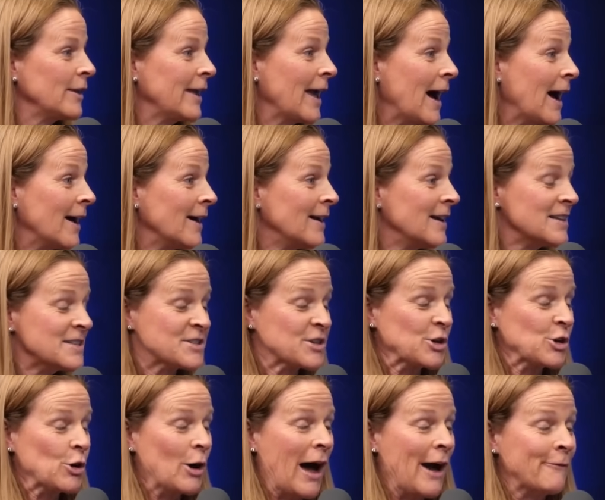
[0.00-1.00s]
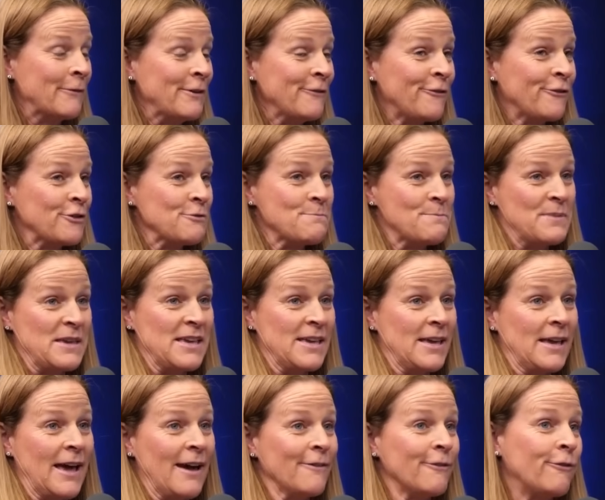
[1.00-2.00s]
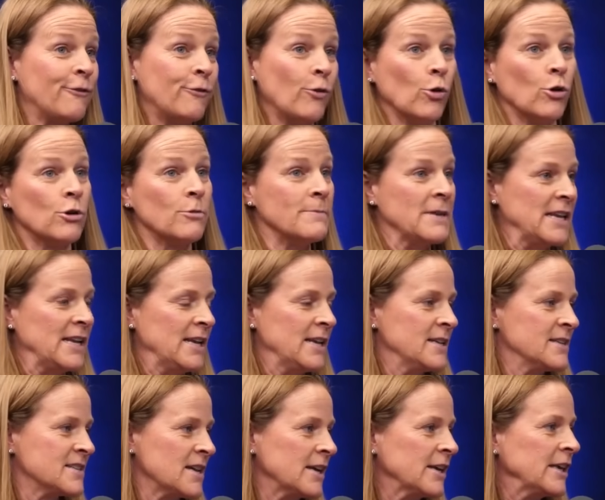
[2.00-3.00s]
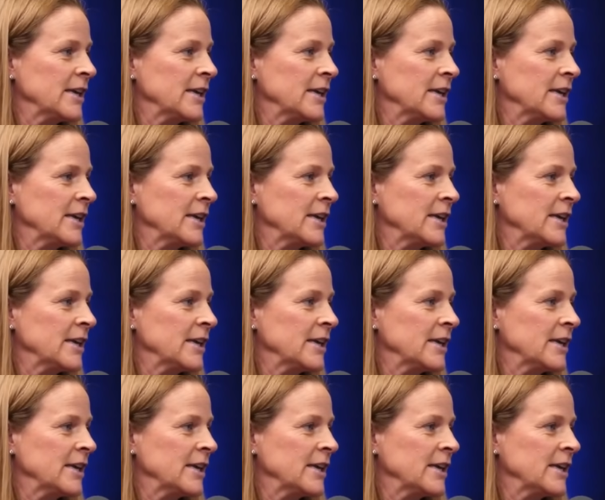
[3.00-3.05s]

Yeah. So I went from being at 4 meetings a